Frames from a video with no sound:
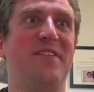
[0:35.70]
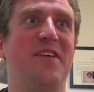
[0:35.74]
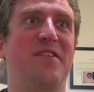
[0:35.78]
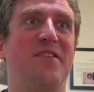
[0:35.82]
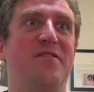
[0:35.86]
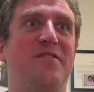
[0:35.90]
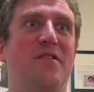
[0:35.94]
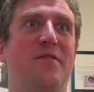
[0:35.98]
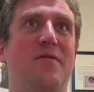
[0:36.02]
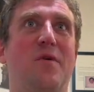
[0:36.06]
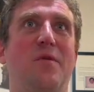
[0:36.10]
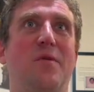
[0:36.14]

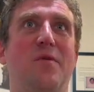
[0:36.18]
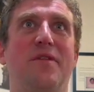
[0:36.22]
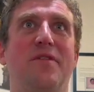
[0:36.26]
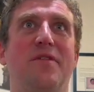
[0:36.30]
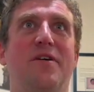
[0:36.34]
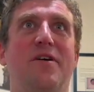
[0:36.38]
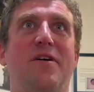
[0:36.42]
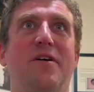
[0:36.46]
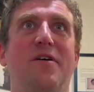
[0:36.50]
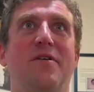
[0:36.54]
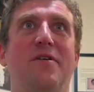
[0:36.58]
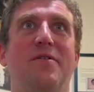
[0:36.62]
So if I run
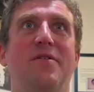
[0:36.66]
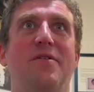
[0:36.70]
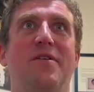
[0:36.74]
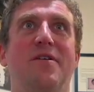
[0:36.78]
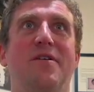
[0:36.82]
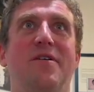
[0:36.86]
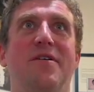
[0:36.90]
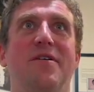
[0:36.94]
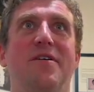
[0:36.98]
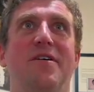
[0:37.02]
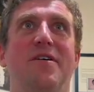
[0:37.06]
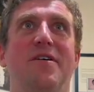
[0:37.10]
the
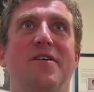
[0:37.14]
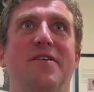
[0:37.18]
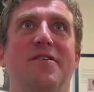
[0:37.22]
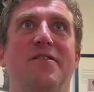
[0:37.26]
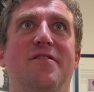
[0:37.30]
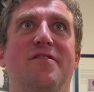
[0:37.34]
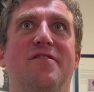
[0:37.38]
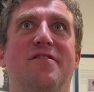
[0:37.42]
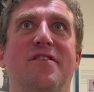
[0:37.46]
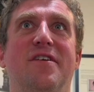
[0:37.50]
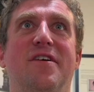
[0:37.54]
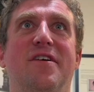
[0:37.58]
code,
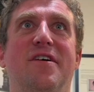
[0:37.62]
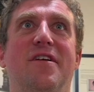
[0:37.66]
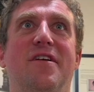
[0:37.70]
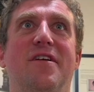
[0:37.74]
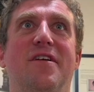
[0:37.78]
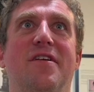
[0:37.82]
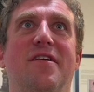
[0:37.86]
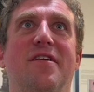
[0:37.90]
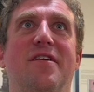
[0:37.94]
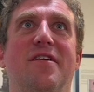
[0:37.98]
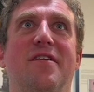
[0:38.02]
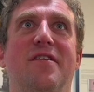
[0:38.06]
you'll see
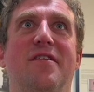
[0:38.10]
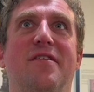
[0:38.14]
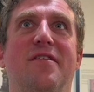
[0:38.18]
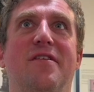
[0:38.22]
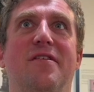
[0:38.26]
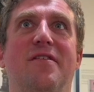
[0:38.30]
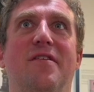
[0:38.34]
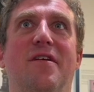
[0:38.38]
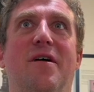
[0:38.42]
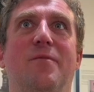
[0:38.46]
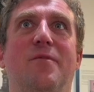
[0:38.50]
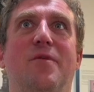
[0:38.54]

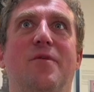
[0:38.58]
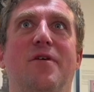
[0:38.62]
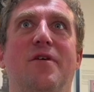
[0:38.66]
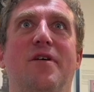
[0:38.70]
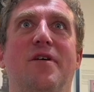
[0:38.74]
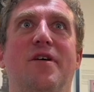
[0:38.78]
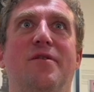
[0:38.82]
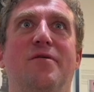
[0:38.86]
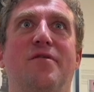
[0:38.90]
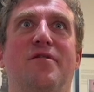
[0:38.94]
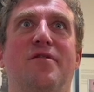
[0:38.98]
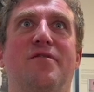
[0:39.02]
number
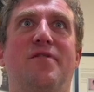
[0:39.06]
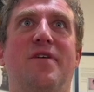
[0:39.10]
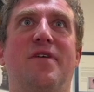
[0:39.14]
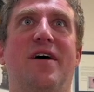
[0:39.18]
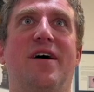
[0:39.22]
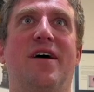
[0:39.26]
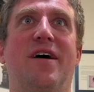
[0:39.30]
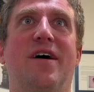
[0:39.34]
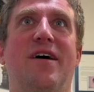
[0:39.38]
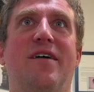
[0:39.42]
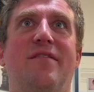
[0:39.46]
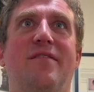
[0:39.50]
equals
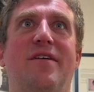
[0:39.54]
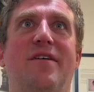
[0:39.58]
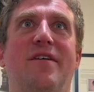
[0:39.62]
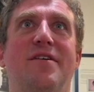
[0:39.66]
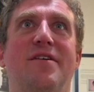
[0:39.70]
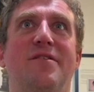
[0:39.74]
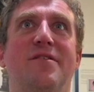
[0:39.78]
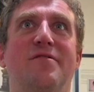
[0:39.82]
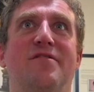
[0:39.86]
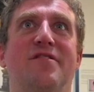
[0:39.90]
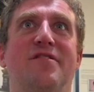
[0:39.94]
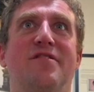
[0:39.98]
5, and
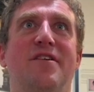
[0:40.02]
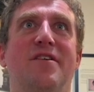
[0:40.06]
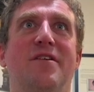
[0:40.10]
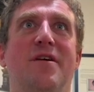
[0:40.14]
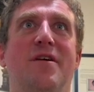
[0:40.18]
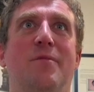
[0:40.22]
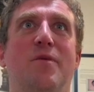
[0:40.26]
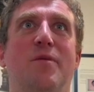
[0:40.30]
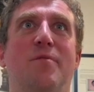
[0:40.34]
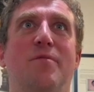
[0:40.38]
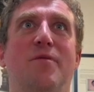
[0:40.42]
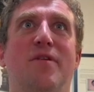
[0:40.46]
then you'll see
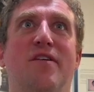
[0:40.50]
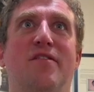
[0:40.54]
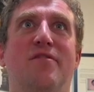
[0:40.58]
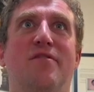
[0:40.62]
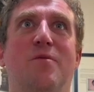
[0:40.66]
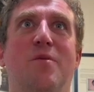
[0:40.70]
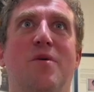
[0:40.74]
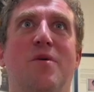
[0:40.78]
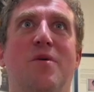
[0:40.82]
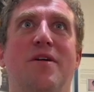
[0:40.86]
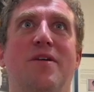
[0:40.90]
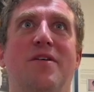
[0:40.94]
number
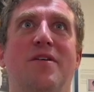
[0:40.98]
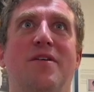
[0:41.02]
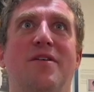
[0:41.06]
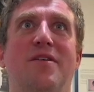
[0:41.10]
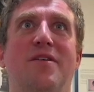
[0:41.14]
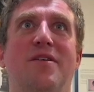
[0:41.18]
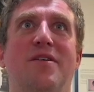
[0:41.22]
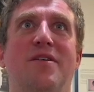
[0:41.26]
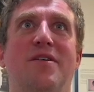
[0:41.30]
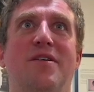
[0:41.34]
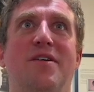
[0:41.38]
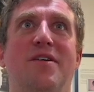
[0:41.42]
plus 1
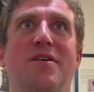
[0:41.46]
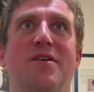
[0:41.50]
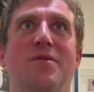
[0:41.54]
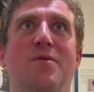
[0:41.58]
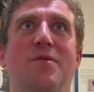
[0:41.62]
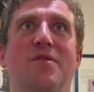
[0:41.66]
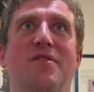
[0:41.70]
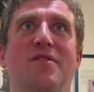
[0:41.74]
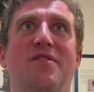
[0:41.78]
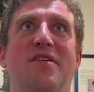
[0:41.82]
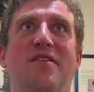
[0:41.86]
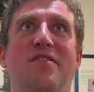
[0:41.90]

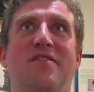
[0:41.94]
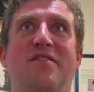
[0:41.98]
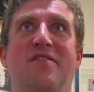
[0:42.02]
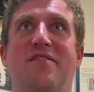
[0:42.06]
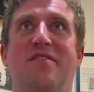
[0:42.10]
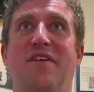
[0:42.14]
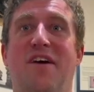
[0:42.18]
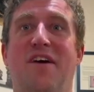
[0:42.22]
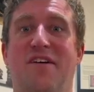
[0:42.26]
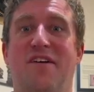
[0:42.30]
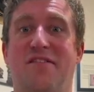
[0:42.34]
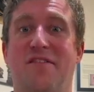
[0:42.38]
equals
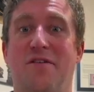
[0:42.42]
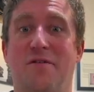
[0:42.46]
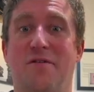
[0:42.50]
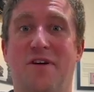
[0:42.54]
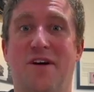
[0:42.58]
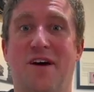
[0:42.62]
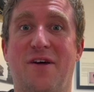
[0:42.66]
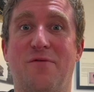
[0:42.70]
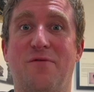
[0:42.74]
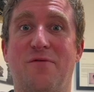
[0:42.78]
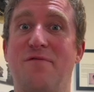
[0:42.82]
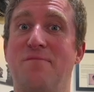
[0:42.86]
6.
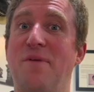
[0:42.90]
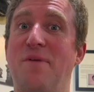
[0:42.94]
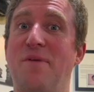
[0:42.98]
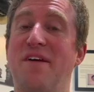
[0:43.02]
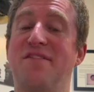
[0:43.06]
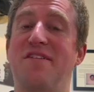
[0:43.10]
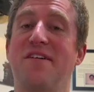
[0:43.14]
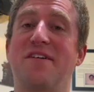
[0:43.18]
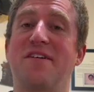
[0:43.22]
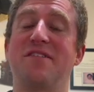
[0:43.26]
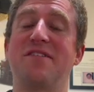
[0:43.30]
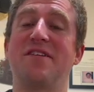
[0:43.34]
Okay, we've
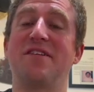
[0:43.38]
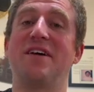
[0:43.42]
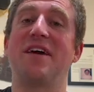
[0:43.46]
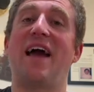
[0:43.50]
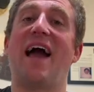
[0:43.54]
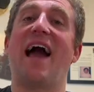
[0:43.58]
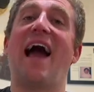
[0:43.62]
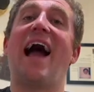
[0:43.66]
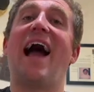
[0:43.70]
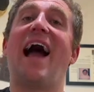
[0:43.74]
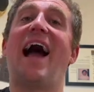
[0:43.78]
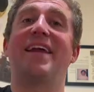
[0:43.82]

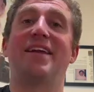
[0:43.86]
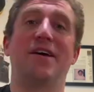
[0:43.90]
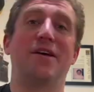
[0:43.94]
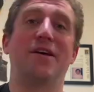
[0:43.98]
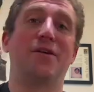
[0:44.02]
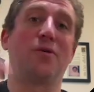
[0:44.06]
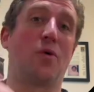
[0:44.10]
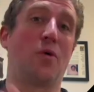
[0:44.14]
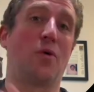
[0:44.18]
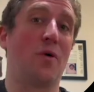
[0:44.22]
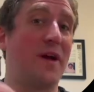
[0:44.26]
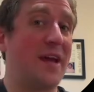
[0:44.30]
basically
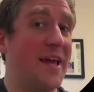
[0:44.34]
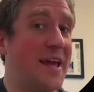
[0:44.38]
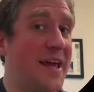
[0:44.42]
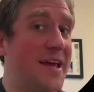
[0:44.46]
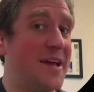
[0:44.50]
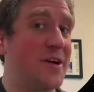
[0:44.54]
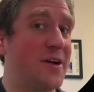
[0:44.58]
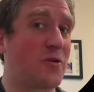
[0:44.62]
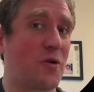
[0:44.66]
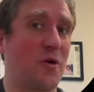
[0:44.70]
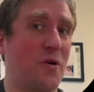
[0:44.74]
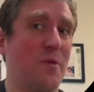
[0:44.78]
added or
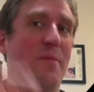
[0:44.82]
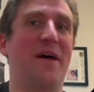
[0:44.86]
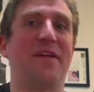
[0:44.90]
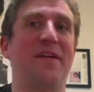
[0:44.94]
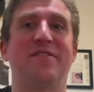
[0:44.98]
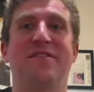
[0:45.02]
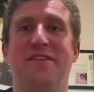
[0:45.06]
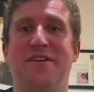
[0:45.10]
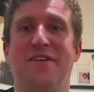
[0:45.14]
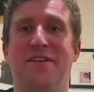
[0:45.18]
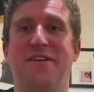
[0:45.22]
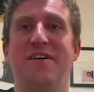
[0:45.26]

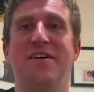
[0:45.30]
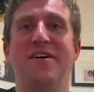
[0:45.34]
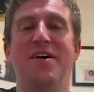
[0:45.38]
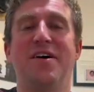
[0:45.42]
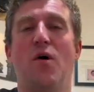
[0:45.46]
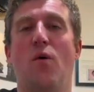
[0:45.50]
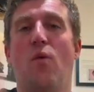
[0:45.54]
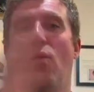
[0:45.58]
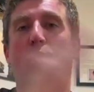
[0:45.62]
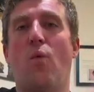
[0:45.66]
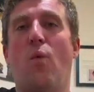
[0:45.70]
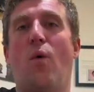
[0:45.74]
incremented
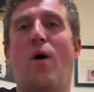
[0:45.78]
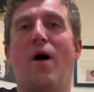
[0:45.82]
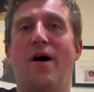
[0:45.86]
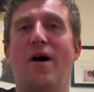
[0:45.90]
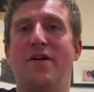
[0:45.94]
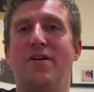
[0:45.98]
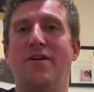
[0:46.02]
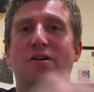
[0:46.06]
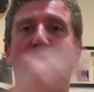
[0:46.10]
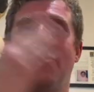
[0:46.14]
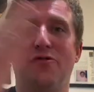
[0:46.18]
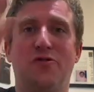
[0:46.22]

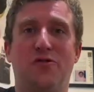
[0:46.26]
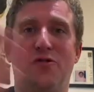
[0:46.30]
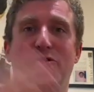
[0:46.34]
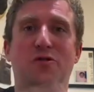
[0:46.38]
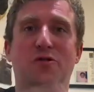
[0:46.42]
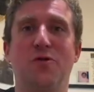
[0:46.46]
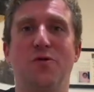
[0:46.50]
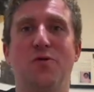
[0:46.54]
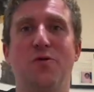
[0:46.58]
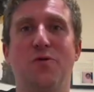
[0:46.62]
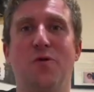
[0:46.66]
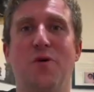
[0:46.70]
1
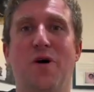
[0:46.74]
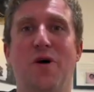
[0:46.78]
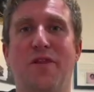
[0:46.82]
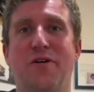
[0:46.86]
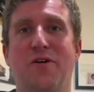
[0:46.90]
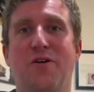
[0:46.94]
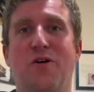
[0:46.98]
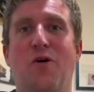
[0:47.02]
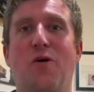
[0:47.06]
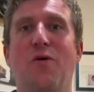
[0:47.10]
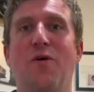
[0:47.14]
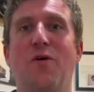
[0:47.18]
to
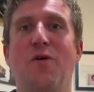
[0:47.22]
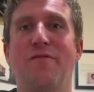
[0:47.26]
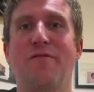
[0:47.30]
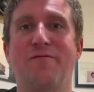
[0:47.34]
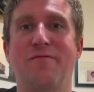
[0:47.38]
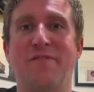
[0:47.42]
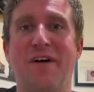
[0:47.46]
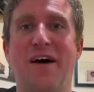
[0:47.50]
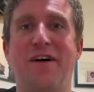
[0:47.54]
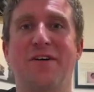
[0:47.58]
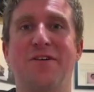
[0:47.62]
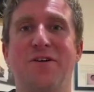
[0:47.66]
the current
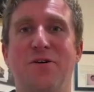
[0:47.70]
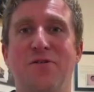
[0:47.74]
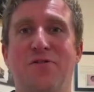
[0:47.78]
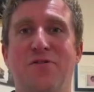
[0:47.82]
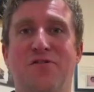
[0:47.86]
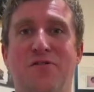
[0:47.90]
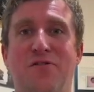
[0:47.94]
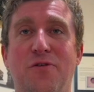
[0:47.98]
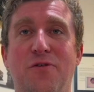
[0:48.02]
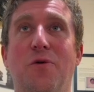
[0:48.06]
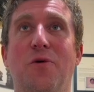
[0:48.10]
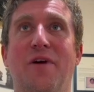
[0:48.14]
value
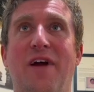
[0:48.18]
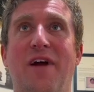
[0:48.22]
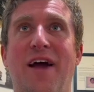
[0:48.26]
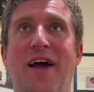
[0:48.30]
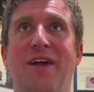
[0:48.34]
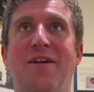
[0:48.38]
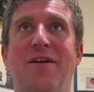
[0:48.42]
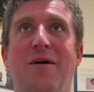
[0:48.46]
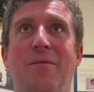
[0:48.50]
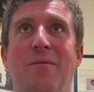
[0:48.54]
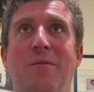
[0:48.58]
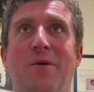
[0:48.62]
stored
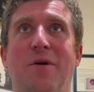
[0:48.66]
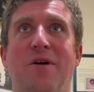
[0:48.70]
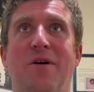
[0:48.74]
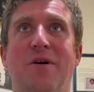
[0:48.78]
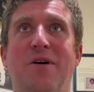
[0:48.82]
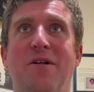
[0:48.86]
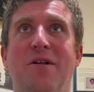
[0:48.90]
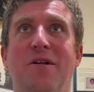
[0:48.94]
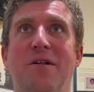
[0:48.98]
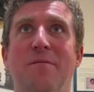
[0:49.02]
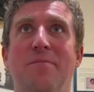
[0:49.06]
at number.